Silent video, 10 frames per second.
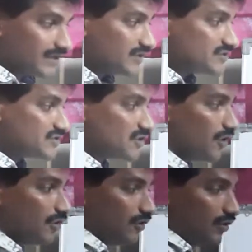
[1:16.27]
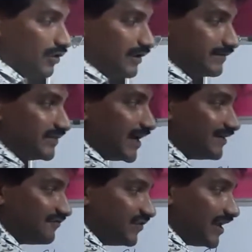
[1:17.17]
So
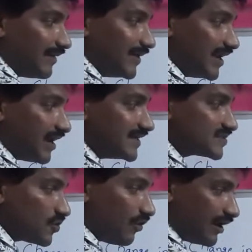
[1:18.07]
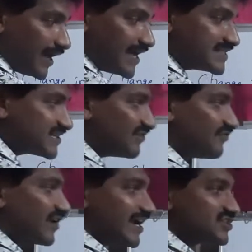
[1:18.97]
that phenomena is called as
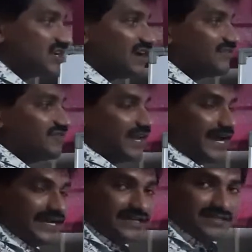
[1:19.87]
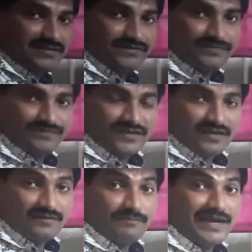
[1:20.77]
refraction of light.
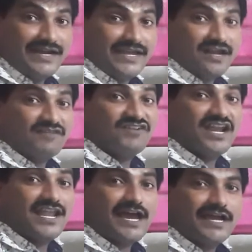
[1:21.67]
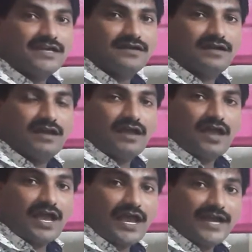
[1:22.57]
Bending of a light
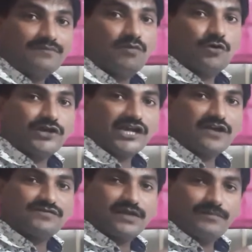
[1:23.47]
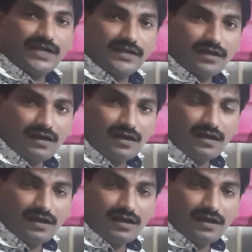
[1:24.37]
at boundary of the media